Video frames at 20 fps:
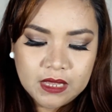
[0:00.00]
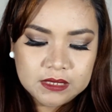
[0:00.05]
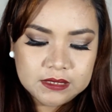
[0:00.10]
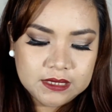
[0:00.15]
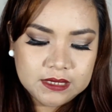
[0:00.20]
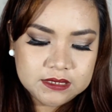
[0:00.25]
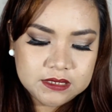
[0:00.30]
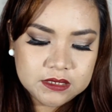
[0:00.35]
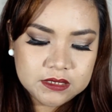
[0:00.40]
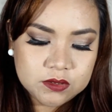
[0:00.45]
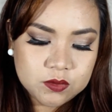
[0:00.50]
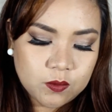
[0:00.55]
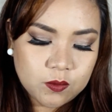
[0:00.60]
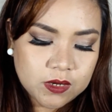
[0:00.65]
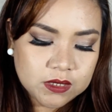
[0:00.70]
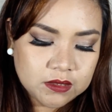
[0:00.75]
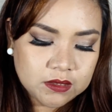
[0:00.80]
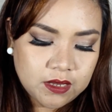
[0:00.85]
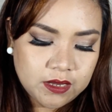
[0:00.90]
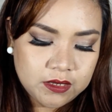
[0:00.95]
this is
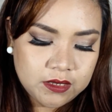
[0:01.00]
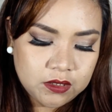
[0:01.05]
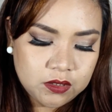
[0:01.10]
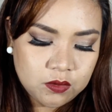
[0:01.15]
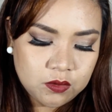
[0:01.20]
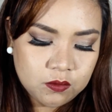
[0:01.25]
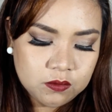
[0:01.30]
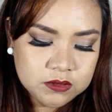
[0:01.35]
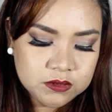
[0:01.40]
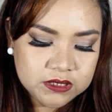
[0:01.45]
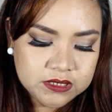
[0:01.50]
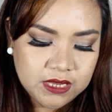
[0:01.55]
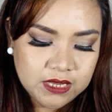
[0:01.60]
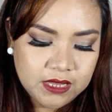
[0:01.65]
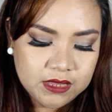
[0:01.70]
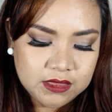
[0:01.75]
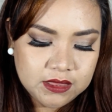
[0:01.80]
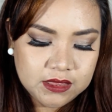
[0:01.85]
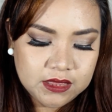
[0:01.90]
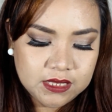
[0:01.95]
what I use,
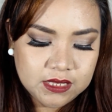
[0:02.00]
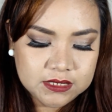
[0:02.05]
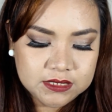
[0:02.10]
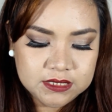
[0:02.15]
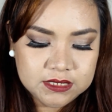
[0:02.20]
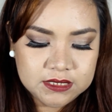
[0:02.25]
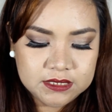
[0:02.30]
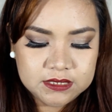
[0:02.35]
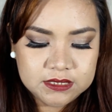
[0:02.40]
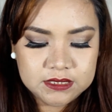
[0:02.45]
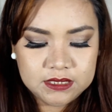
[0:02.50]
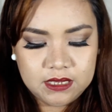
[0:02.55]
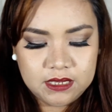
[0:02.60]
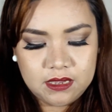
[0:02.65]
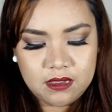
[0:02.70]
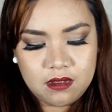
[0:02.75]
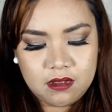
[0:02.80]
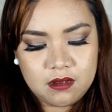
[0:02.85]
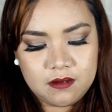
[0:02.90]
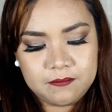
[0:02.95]
and this is
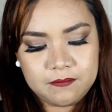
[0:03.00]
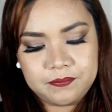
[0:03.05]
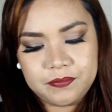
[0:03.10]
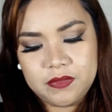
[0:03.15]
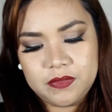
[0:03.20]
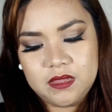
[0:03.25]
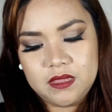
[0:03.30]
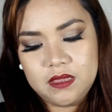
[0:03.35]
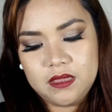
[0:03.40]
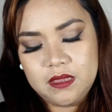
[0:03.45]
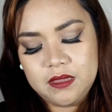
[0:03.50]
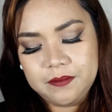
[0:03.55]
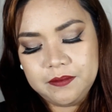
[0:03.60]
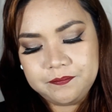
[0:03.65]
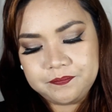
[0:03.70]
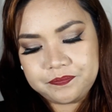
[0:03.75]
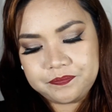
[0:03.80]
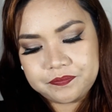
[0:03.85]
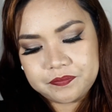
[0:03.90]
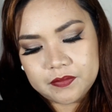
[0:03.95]
the
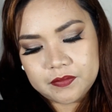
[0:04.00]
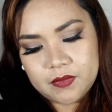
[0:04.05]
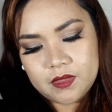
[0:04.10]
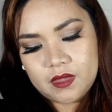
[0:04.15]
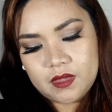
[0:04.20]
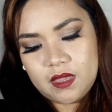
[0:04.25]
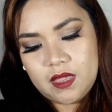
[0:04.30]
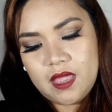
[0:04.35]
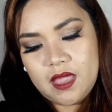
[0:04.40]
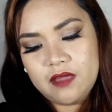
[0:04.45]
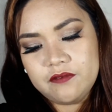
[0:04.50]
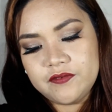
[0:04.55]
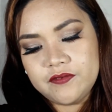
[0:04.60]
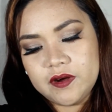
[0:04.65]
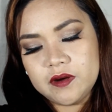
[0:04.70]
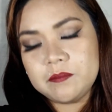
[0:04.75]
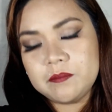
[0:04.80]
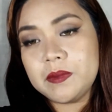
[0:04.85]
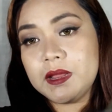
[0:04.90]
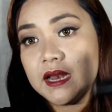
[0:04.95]

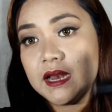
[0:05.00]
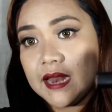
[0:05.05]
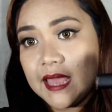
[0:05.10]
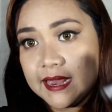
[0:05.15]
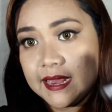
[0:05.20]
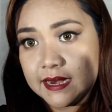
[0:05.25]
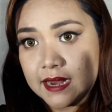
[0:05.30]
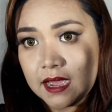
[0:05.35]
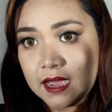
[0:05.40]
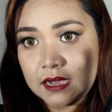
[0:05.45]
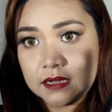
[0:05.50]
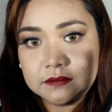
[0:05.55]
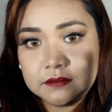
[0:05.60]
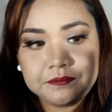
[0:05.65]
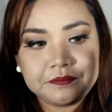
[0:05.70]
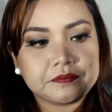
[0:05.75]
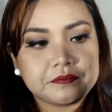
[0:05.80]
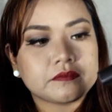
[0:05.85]
Ever Milena